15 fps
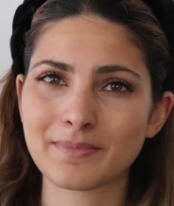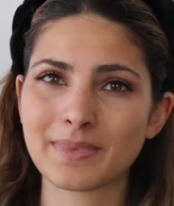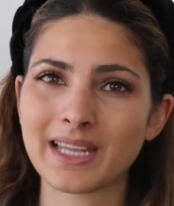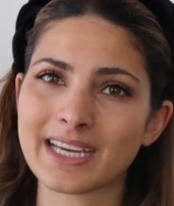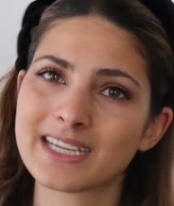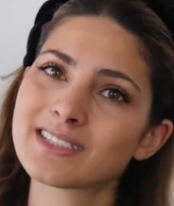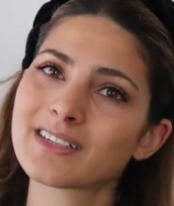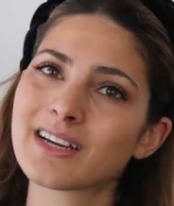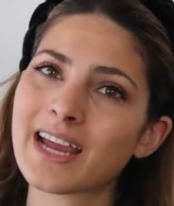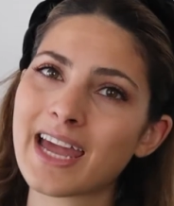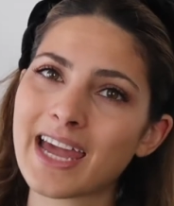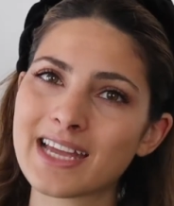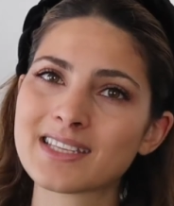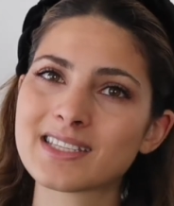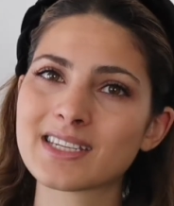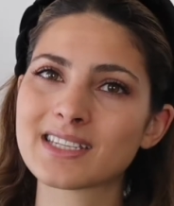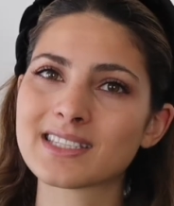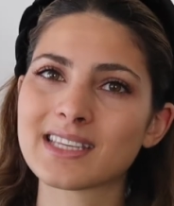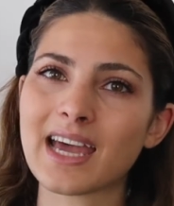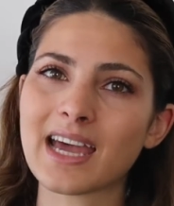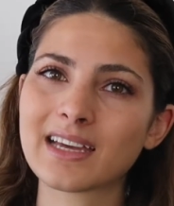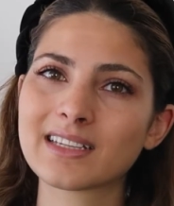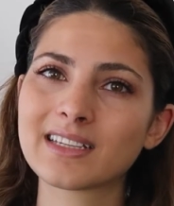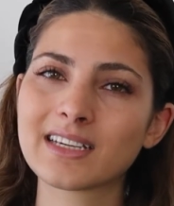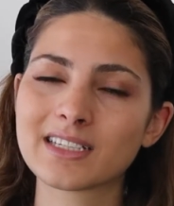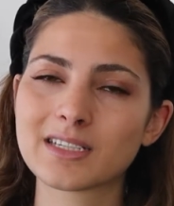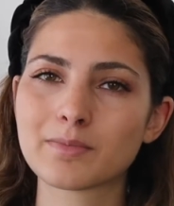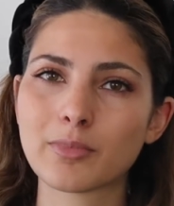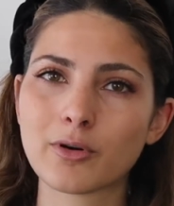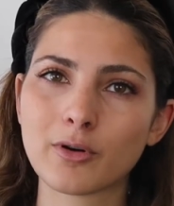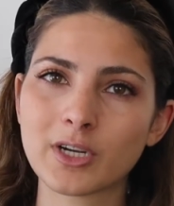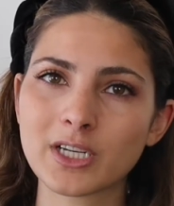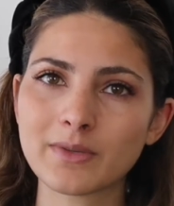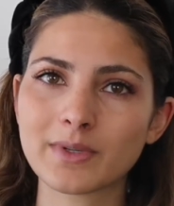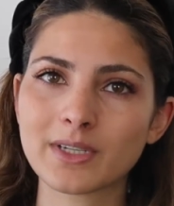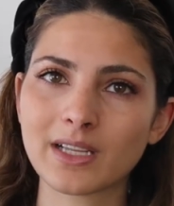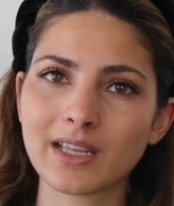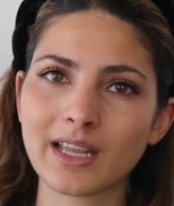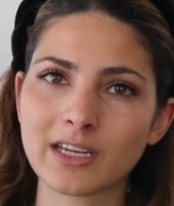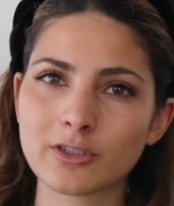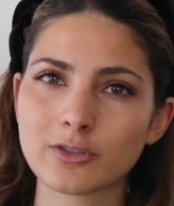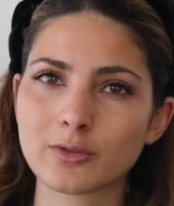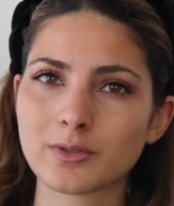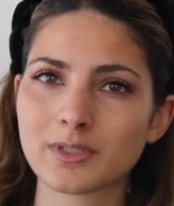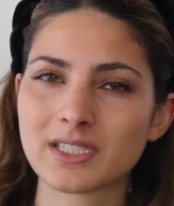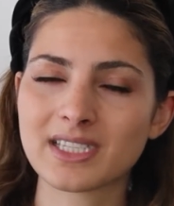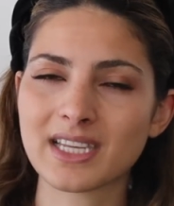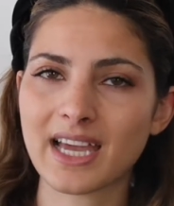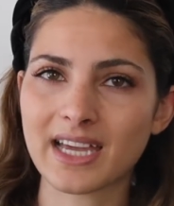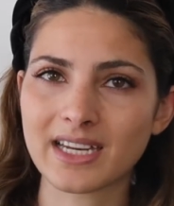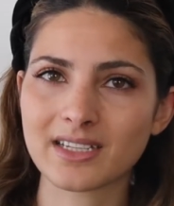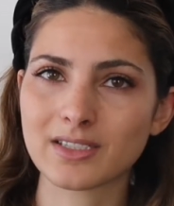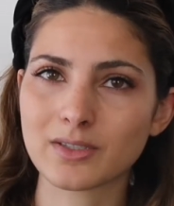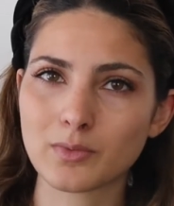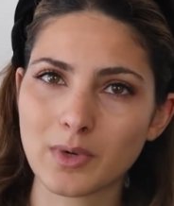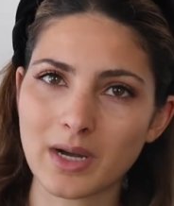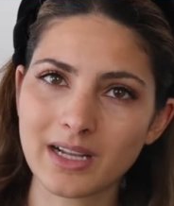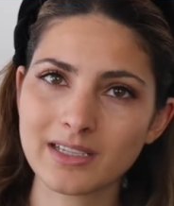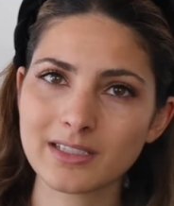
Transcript: blazer hits exactly at the point where the leather shorts end as well.